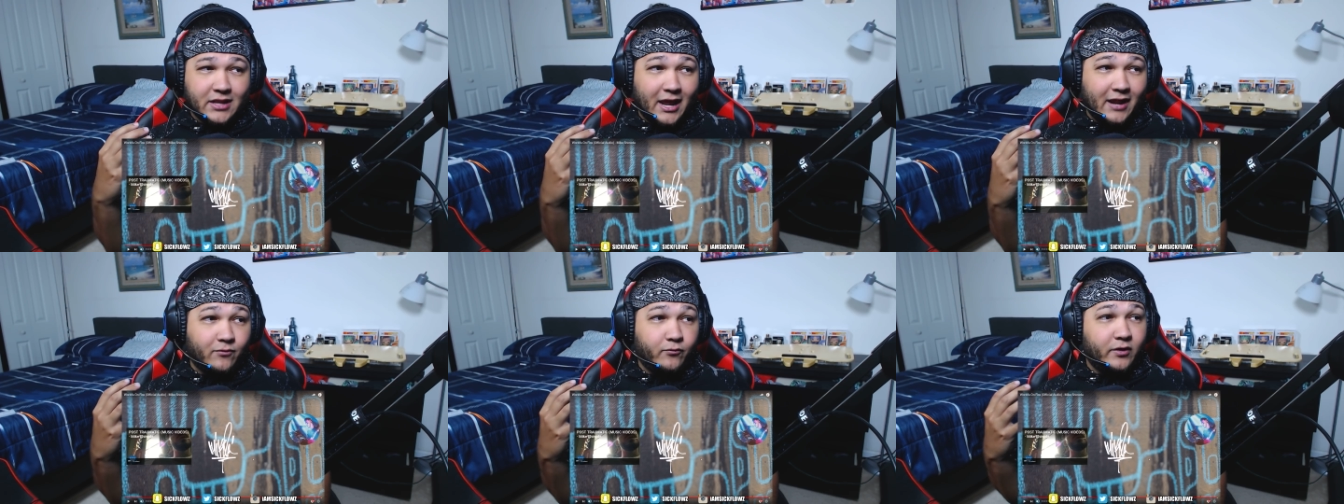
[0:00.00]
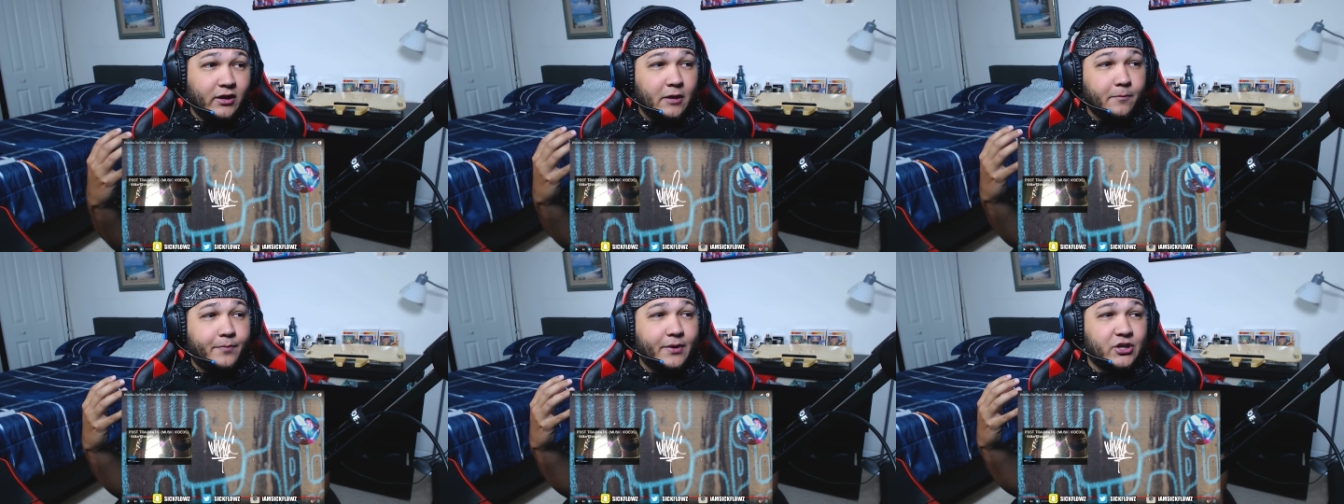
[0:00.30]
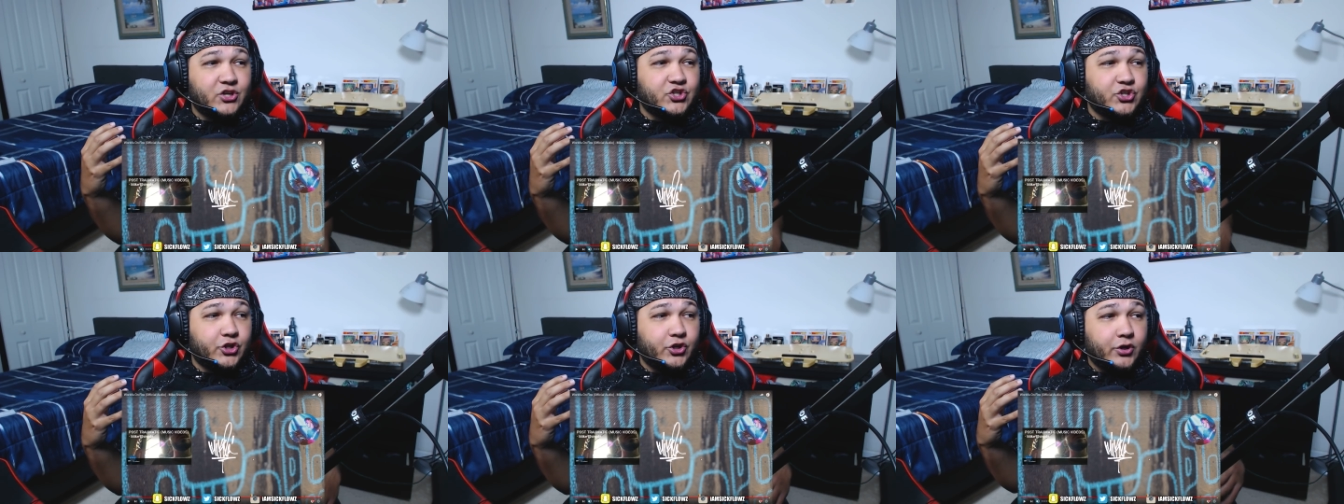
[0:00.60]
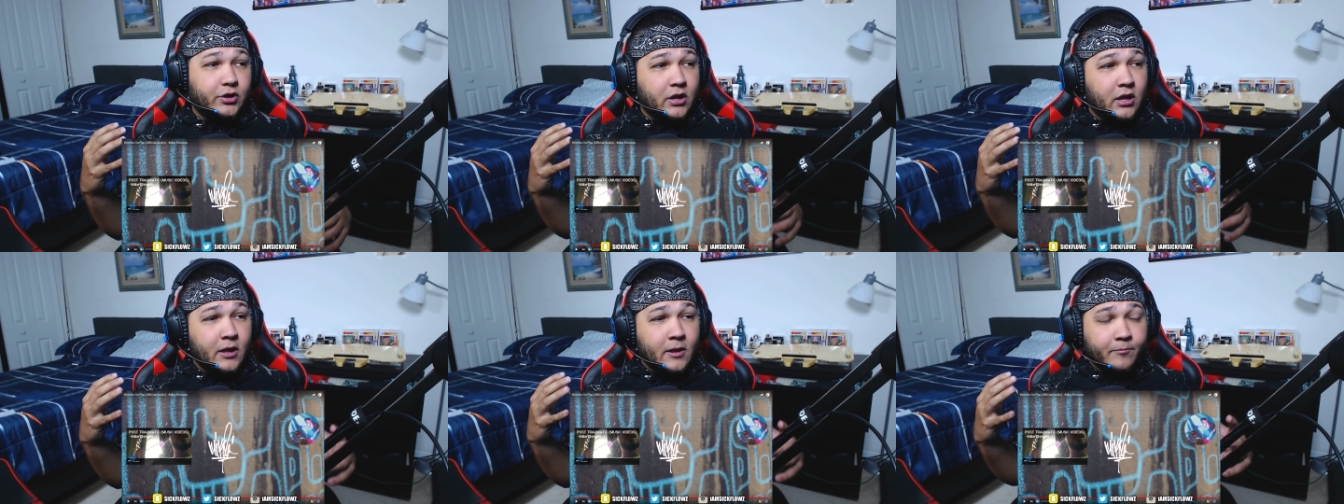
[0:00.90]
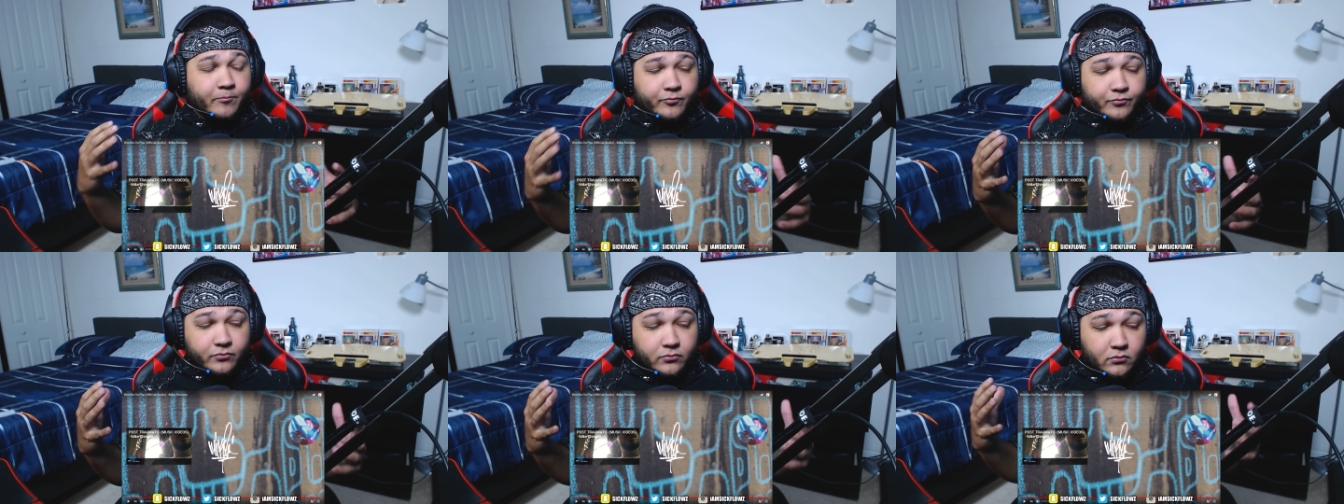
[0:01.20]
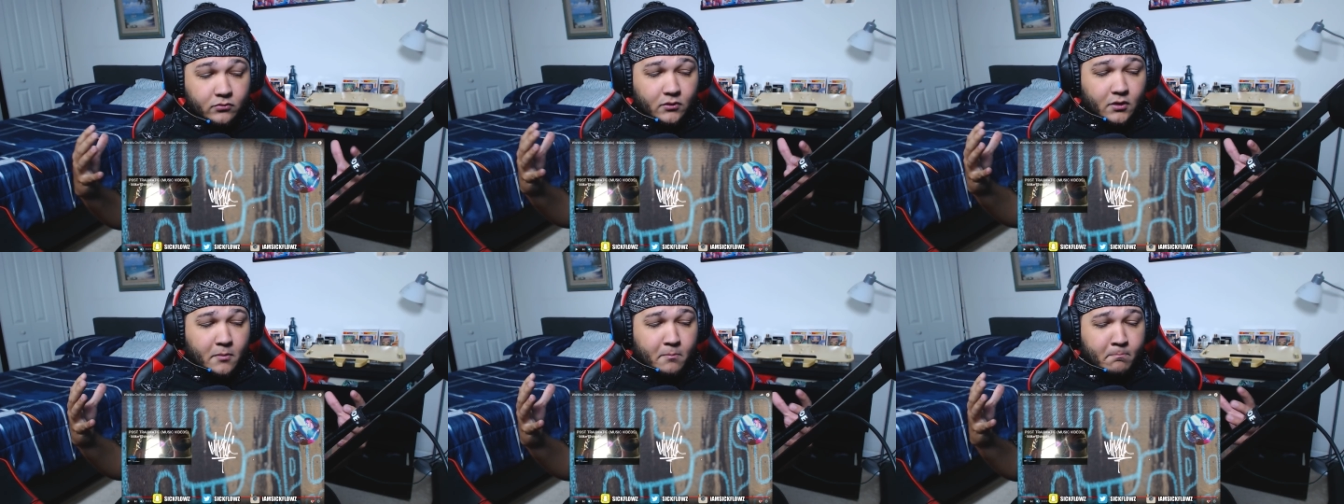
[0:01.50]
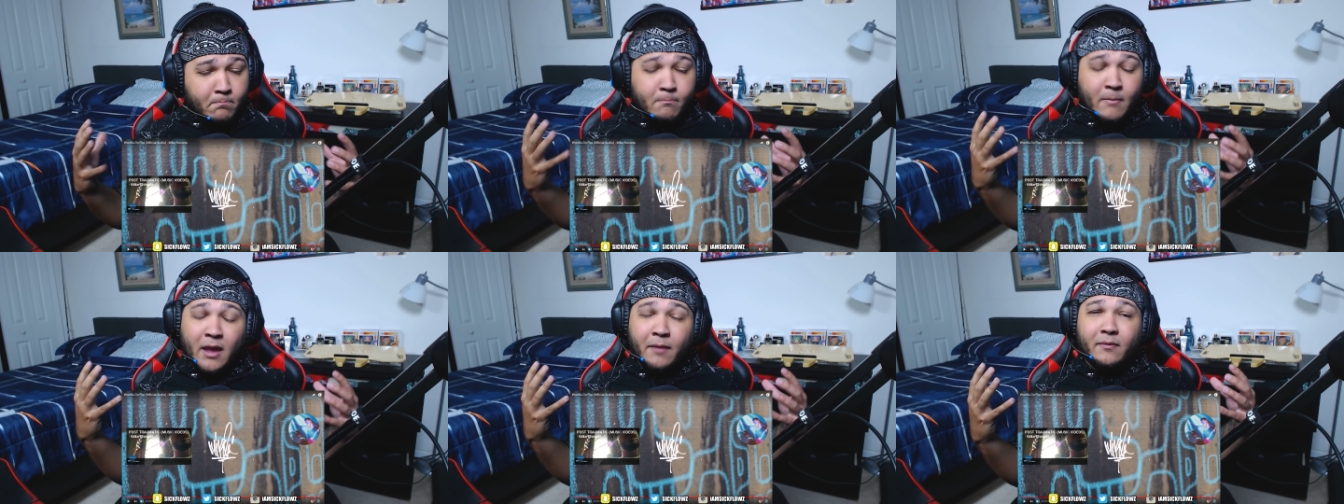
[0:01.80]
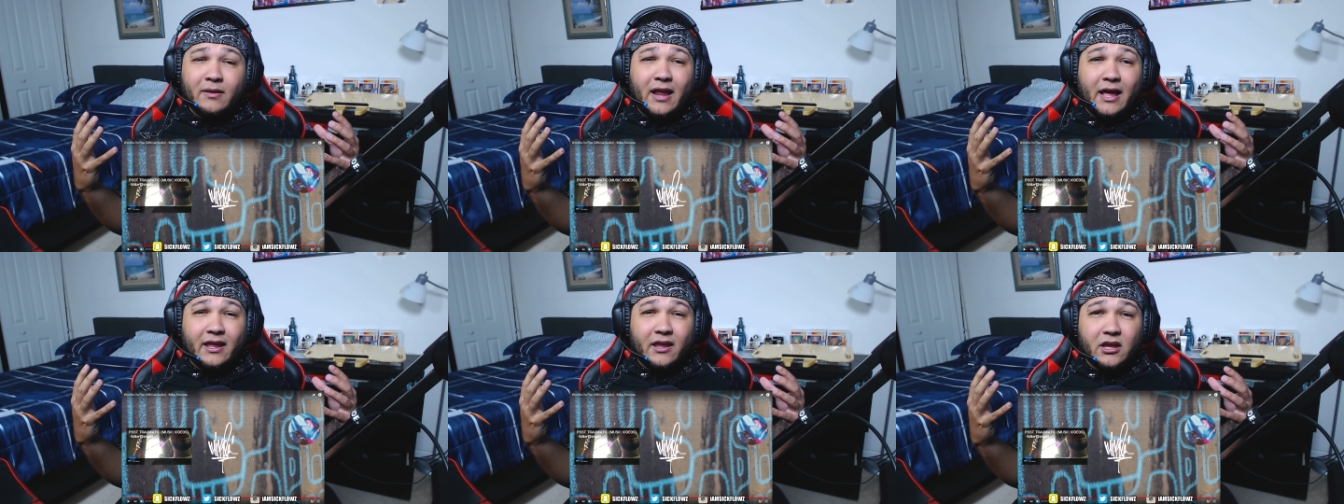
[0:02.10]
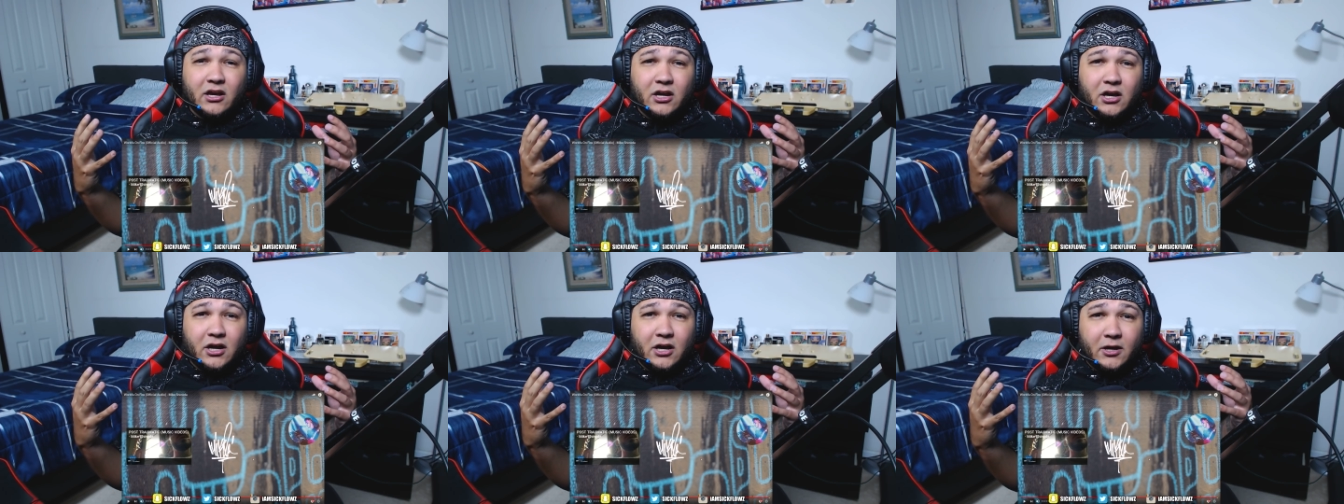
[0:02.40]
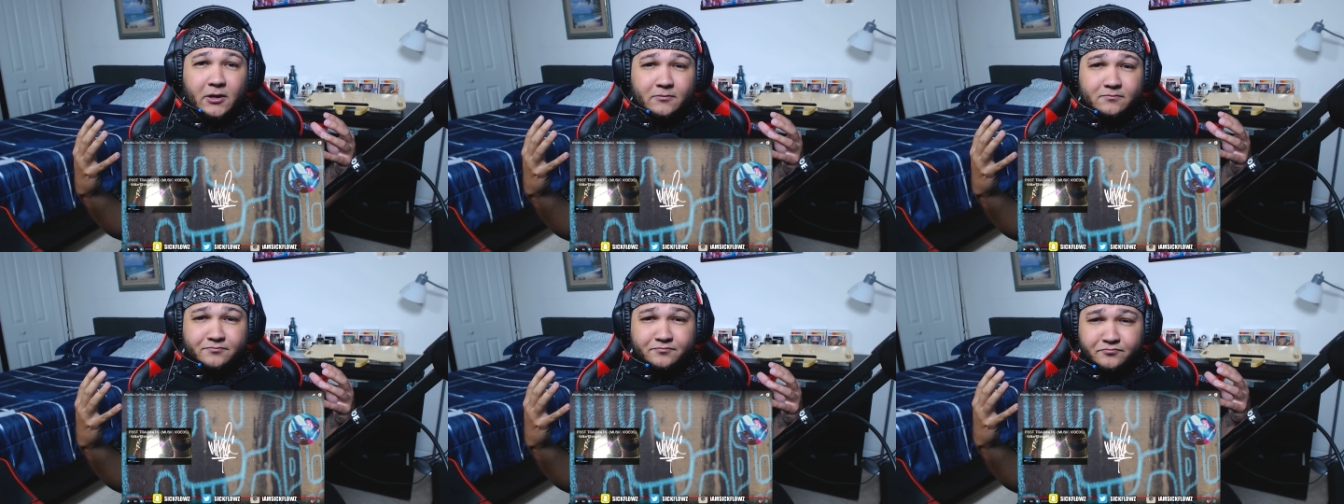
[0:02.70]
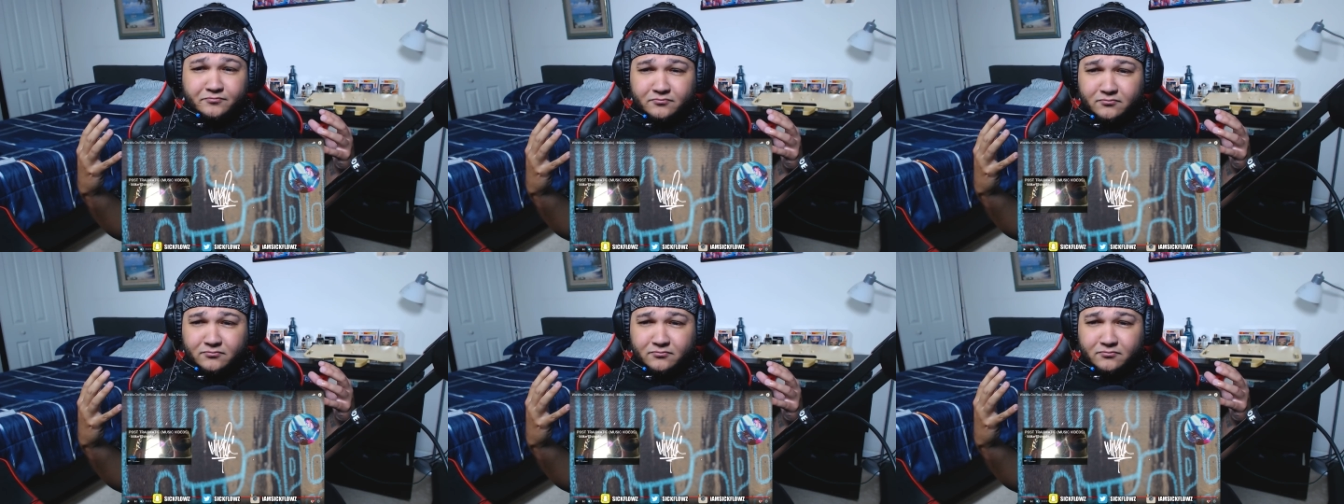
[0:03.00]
and i really pictured maybe like a